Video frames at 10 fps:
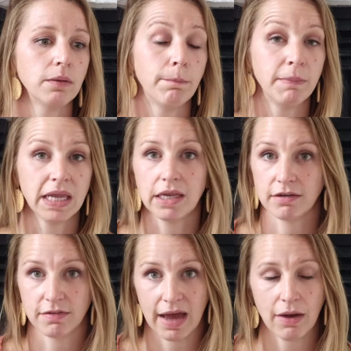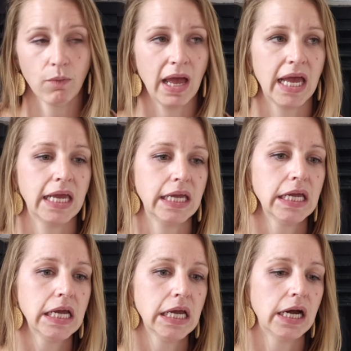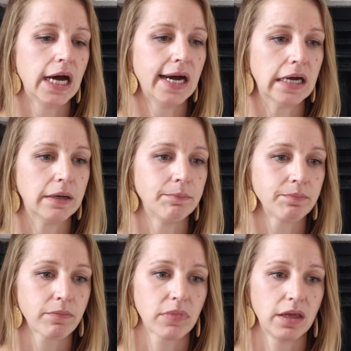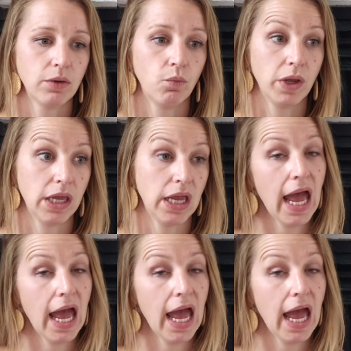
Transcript: meat that way. We